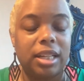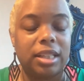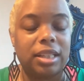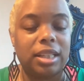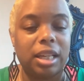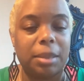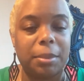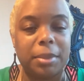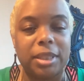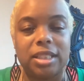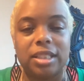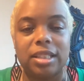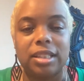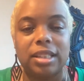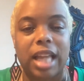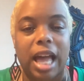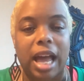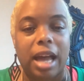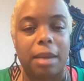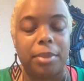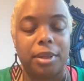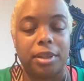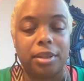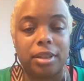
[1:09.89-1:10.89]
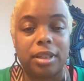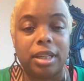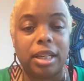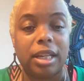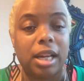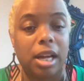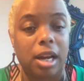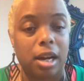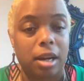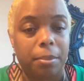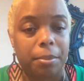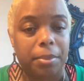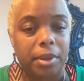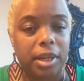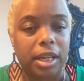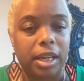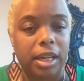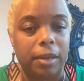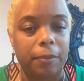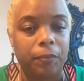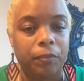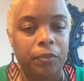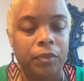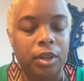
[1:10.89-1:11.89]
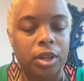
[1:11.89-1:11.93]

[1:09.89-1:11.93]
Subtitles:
a limited liability company.